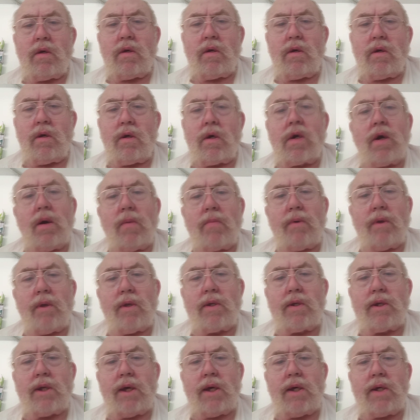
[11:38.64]
A couple
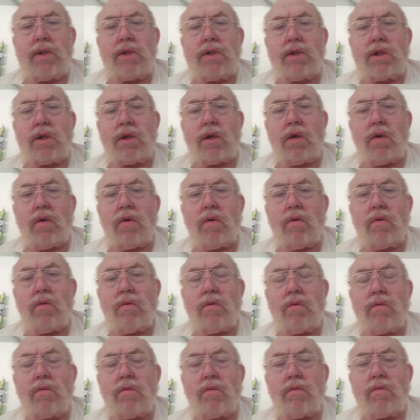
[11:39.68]
of days ago,
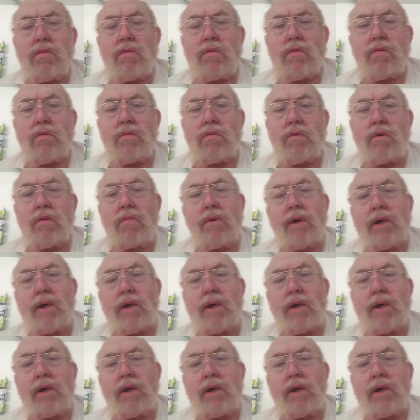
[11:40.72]
well,